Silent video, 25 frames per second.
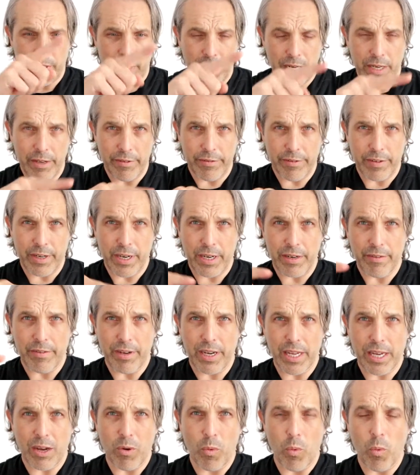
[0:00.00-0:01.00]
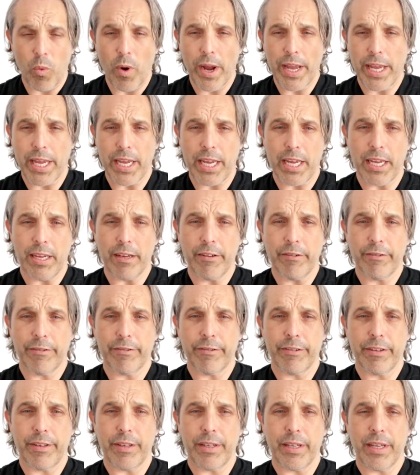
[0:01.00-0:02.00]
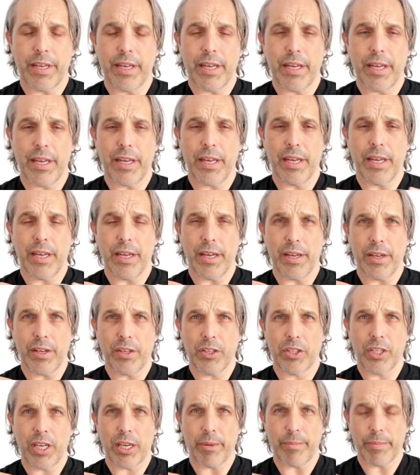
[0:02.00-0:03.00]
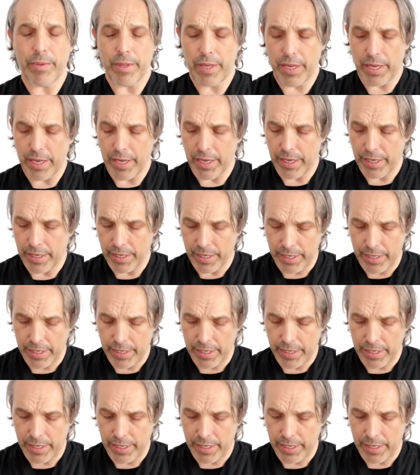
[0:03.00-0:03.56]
kind of like a wave shape there.